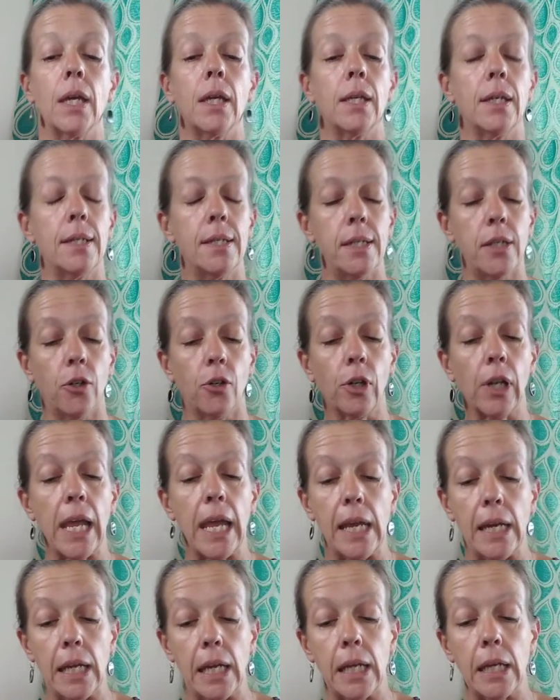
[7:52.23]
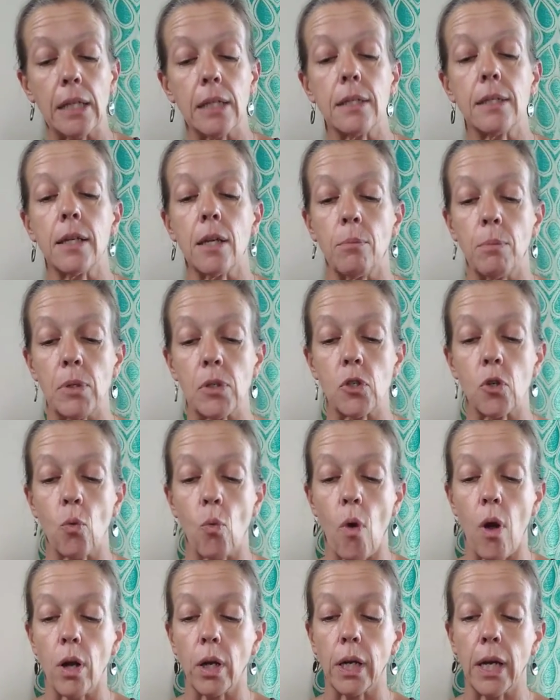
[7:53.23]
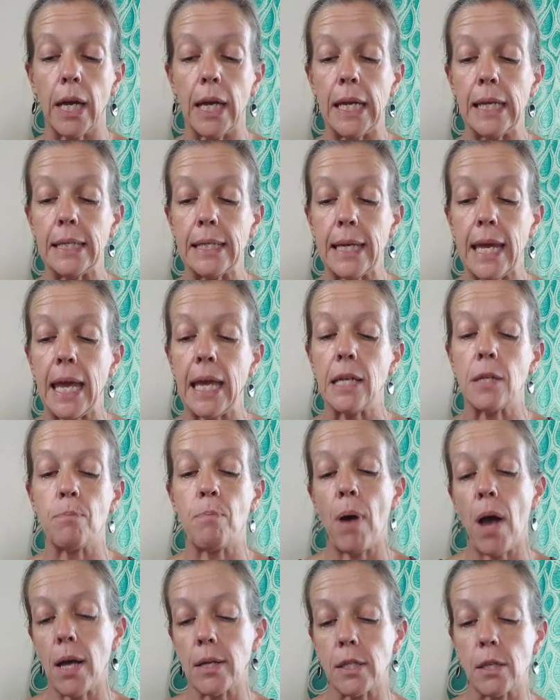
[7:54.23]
alarmed back there in the space hotel, but with good reason.